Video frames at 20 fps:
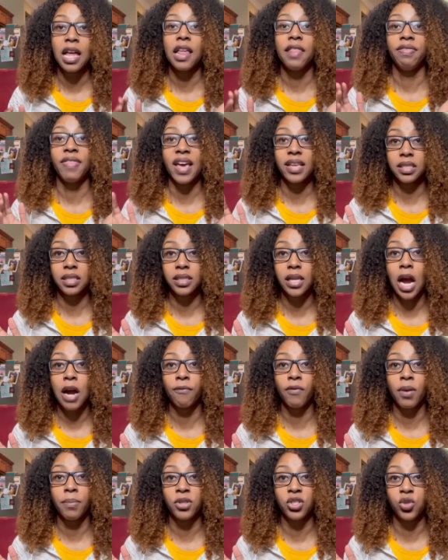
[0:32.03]
that's the time
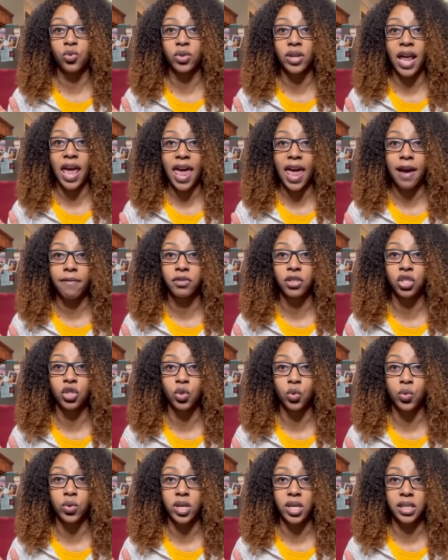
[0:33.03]
frame that you can have to do
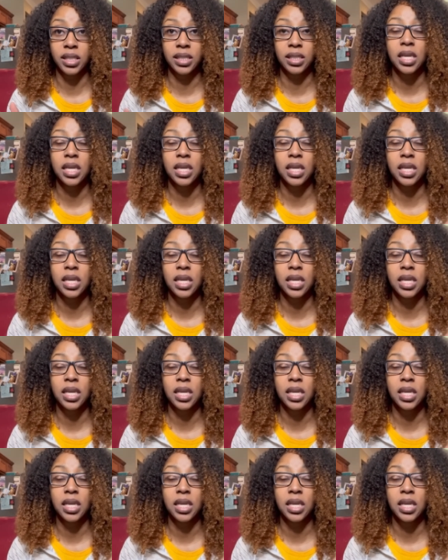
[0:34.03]
this.